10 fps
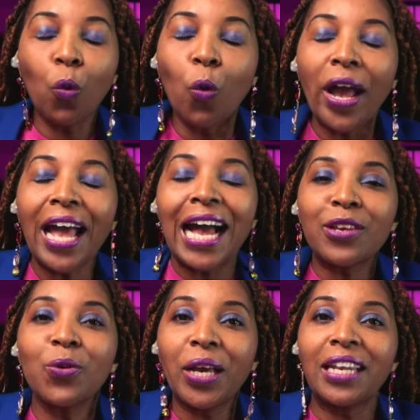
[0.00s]
where
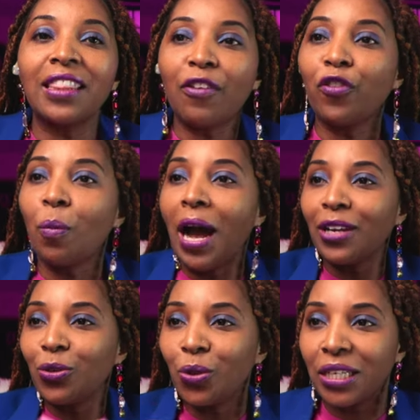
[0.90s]
are you getting that from
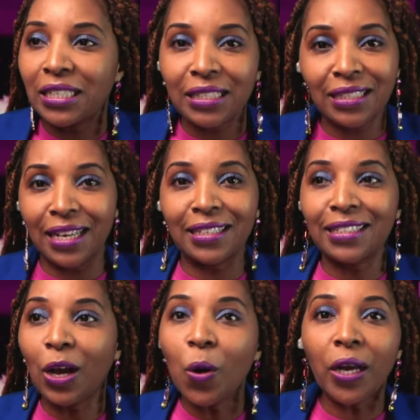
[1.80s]
i do not
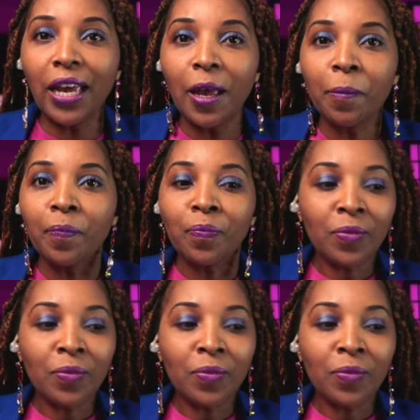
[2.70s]
understand okay